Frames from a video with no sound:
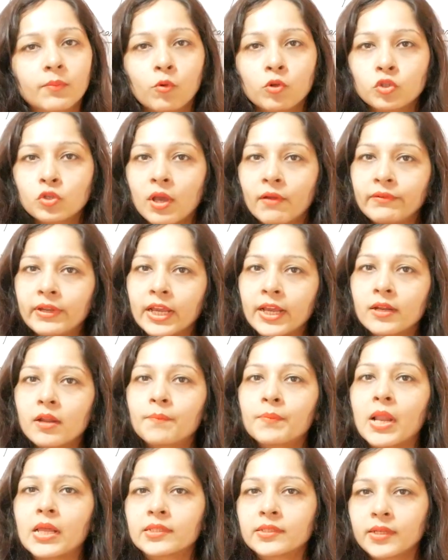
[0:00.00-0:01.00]
Suppose you have taken a
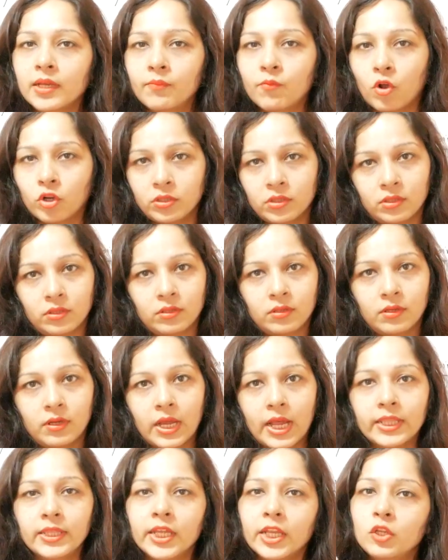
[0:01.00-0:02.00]
plastic bottle
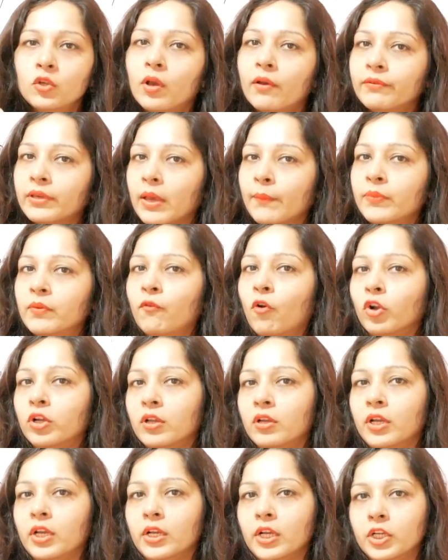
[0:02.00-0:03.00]
and then you have kept
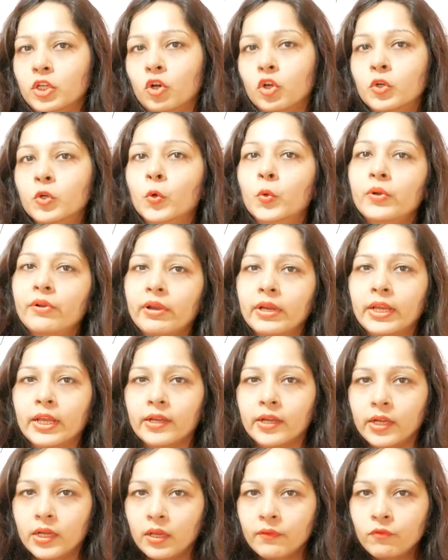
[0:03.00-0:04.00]
water in it or cold drink
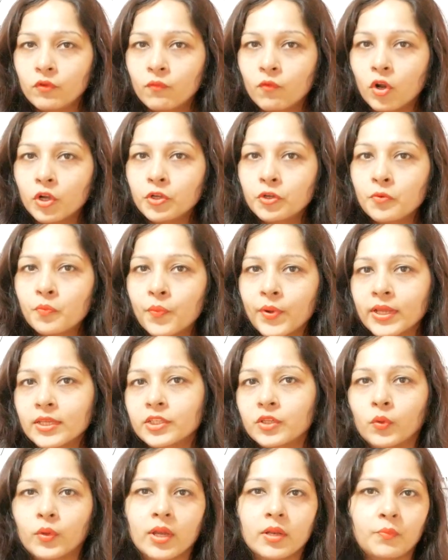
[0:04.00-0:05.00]
in it. If you want to
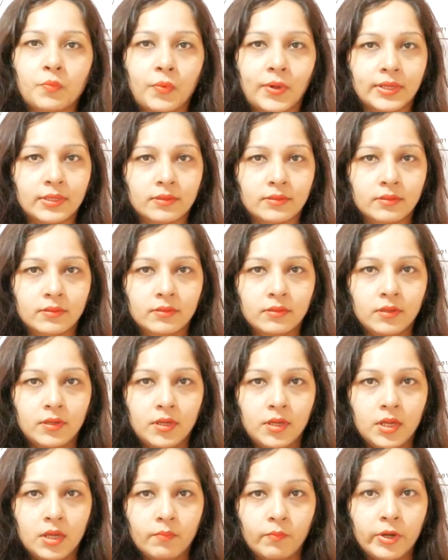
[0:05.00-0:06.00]
press, you can press.
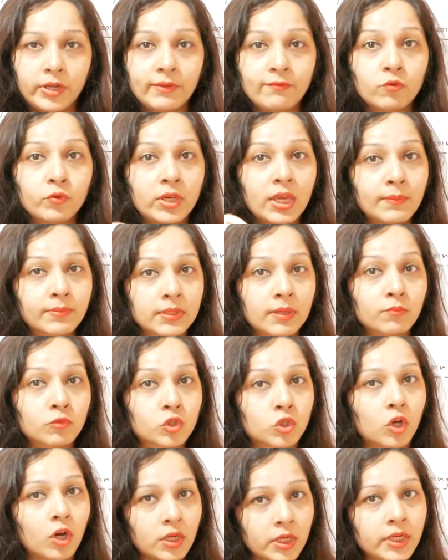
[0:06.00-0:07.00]
But if you keep some
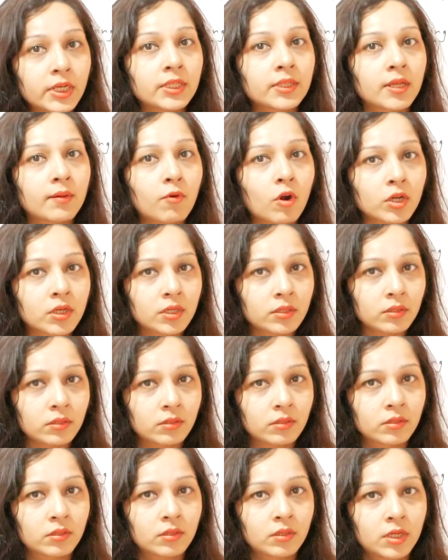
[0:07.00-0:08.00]
solid in the bottle,
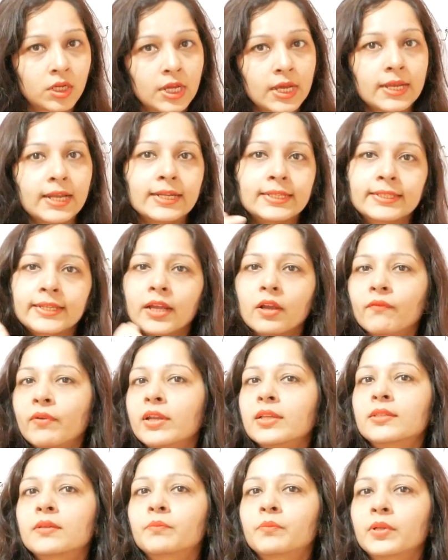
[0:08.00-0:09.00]
let's take a
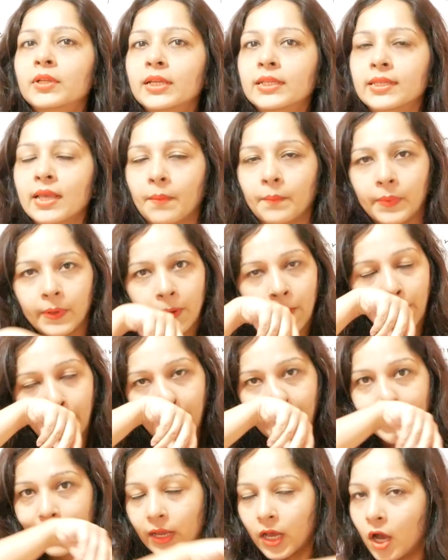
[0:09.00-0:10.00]
very simple example.
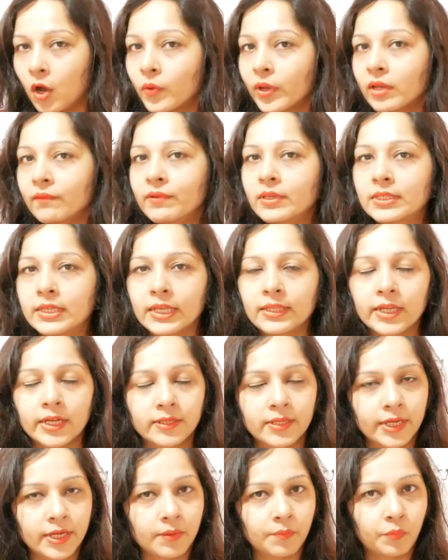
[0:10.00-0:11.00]
How can we say
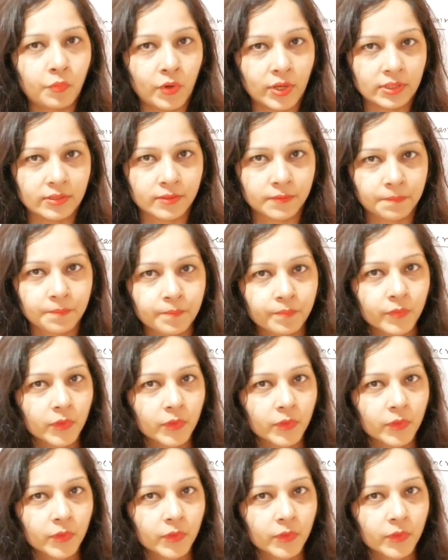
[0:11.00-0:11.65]
that they compress?